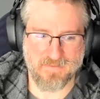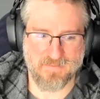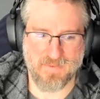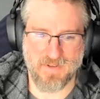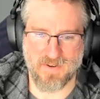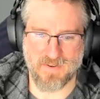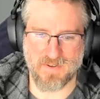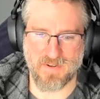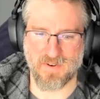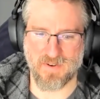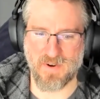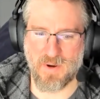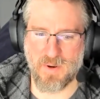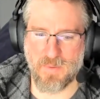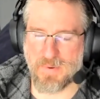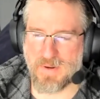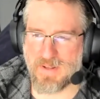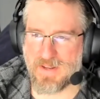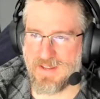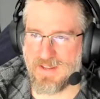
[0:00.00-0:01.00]
you're
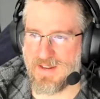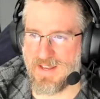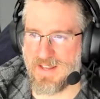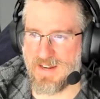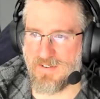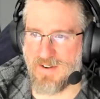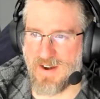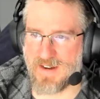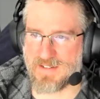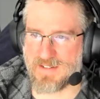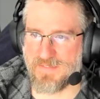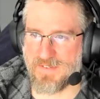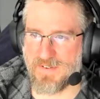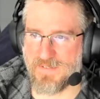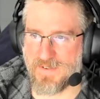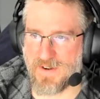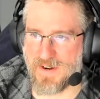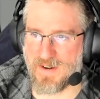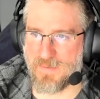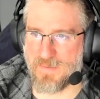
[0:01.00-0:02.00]
opening an interactive
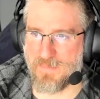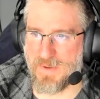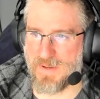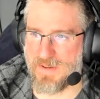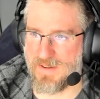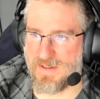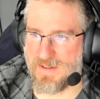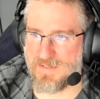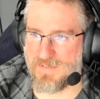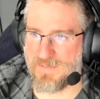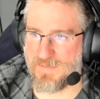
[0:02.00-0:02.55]
environment